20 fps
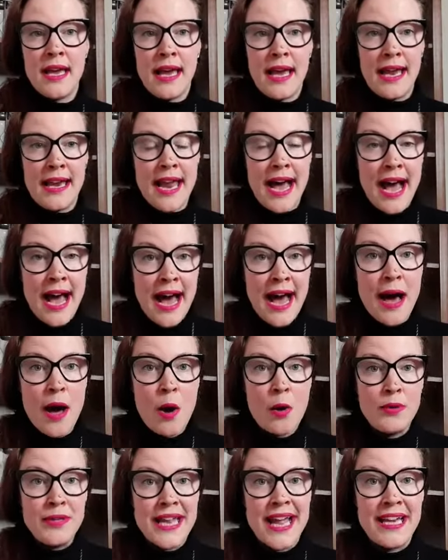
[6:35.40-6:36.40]
and
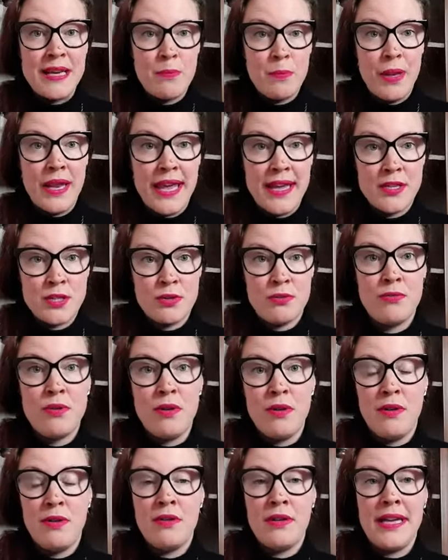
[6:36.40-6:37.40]
how that plays
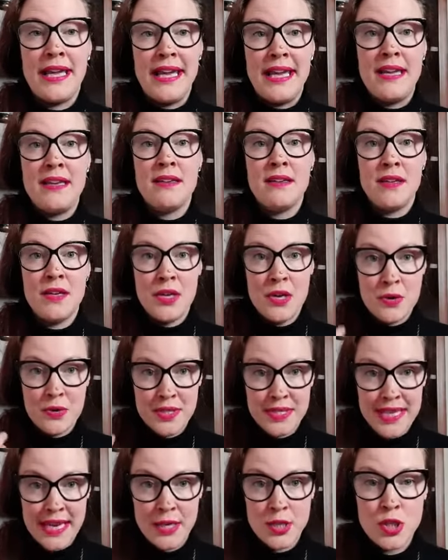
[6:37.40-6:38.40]
role in your
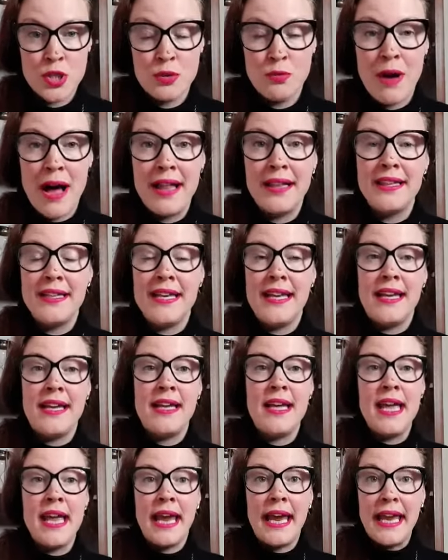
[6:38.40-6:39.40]
sexuality,
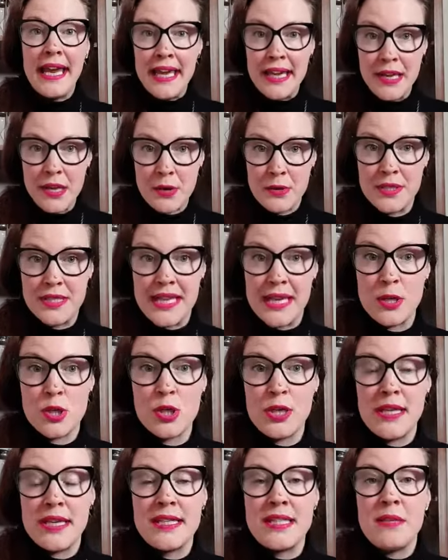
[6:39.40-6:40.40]
in your
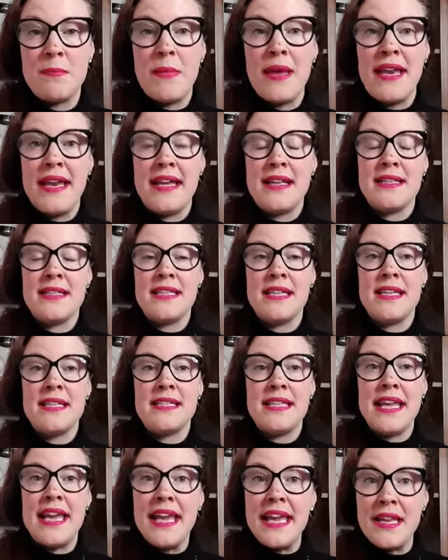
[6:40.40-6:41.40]
sexual experiences,
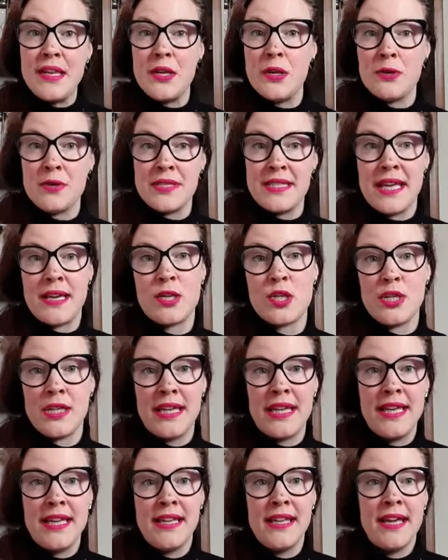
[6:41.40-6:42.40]
in your sexual
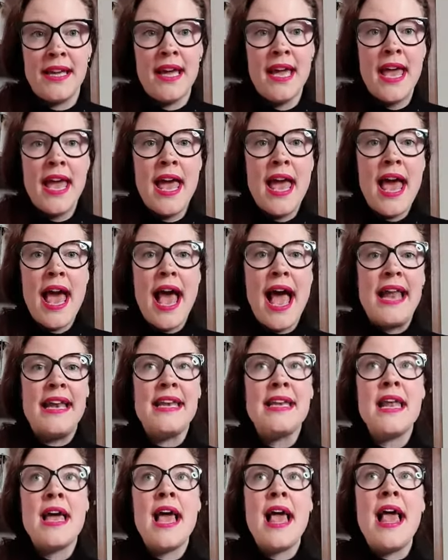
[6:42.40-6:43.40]
healing, and
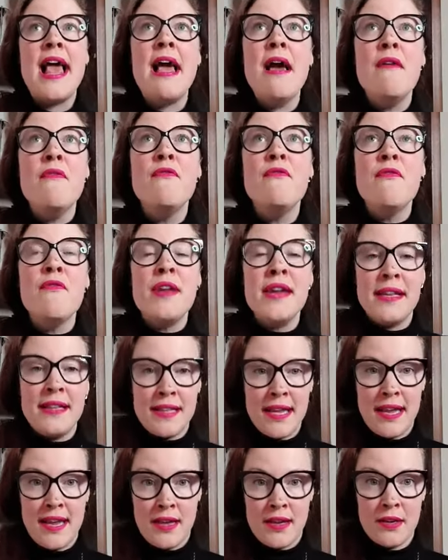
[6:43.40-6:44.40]
in
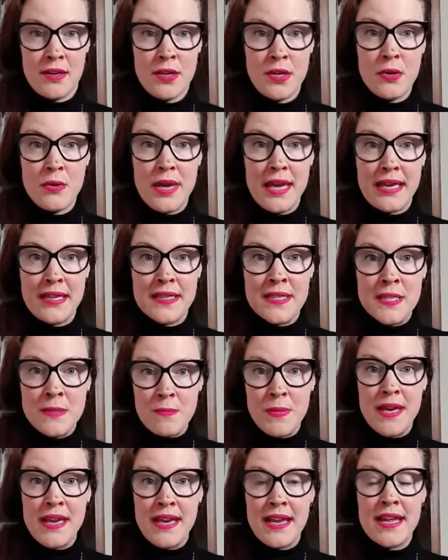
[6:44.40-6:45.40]
everything you
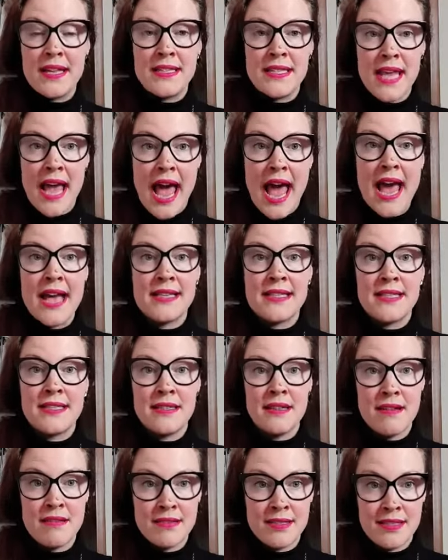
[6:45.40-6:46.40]
experience as
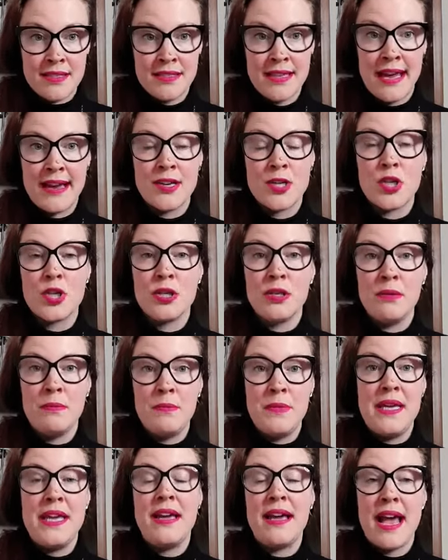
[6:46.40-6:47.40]
a sexual
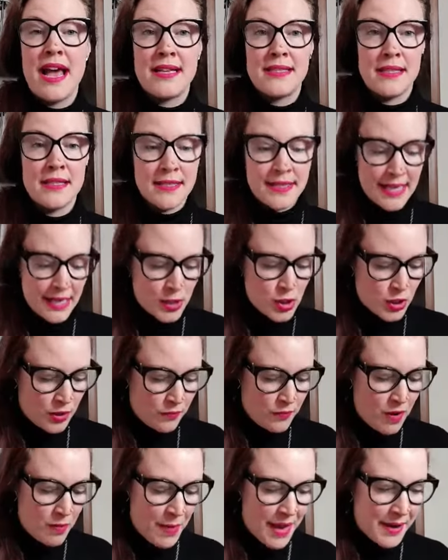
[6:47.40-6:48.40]
being, as a sexual
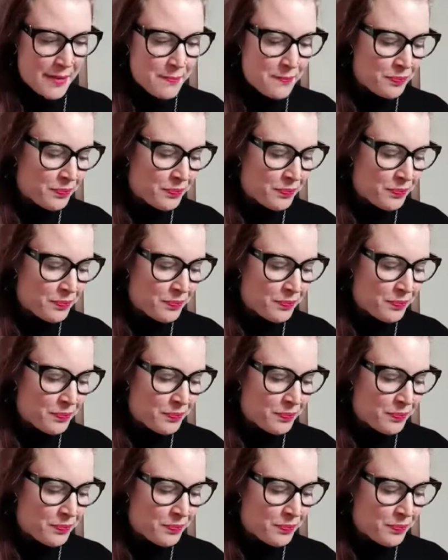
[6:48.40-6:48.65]
woman.